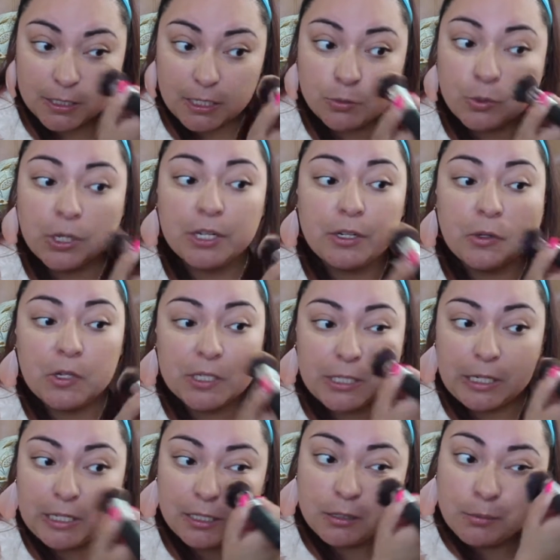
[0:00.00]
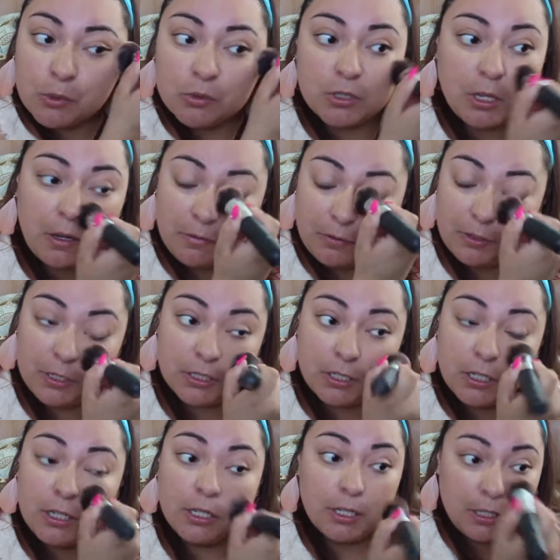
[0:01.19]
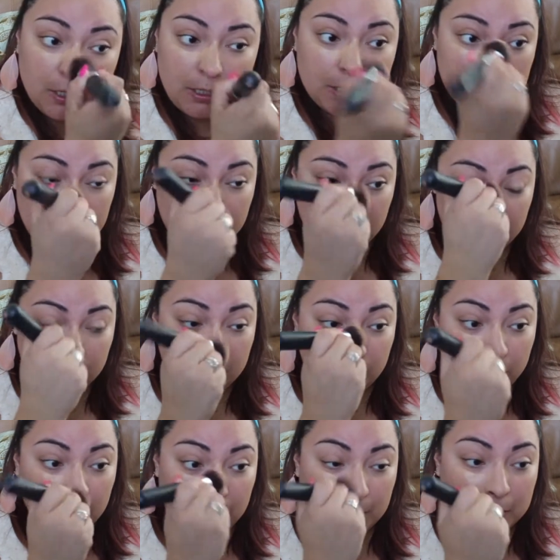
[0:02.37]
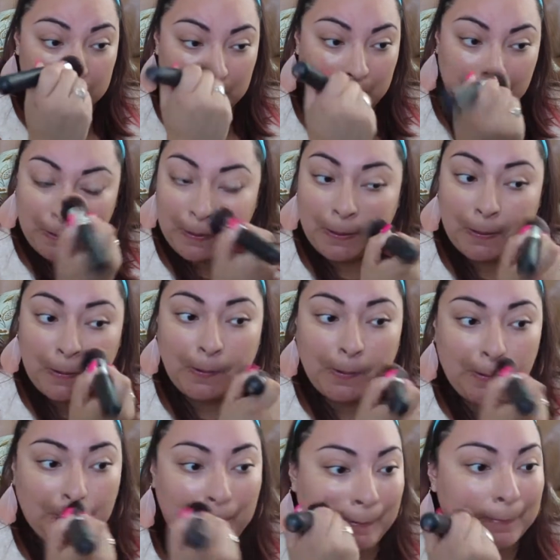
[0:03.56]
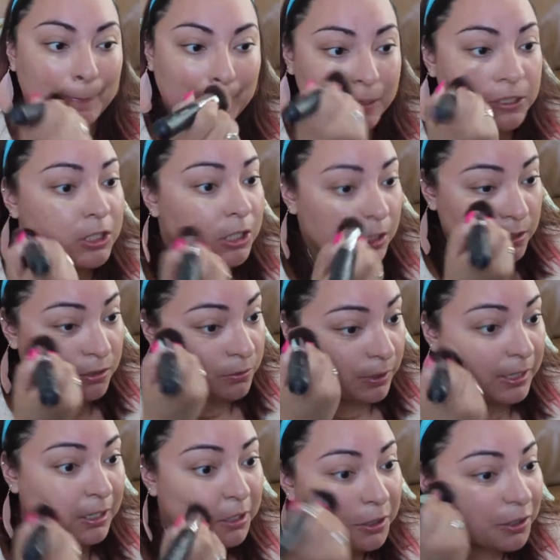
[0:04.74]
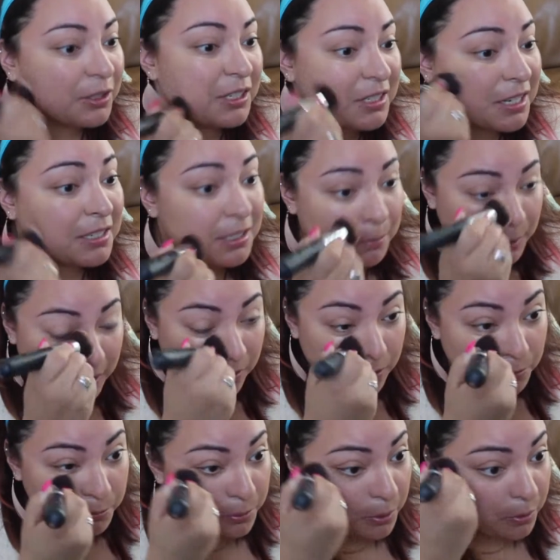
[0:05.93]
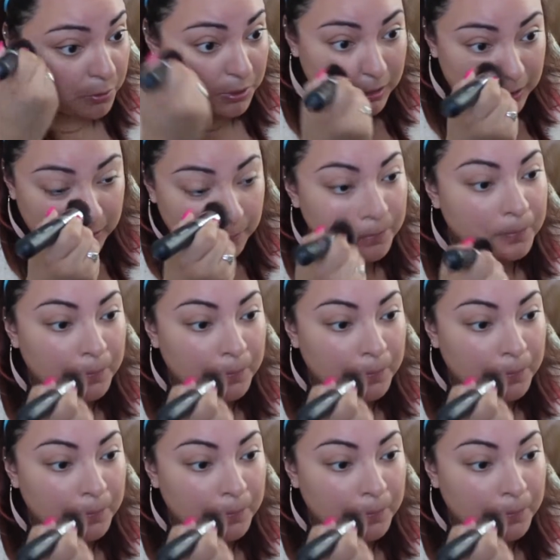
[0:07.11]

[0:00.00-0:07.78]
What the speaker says: that's where I notice I need the most coverage. In the center of the face, around the nose, and my cheeks right here that tend to be a little rosy.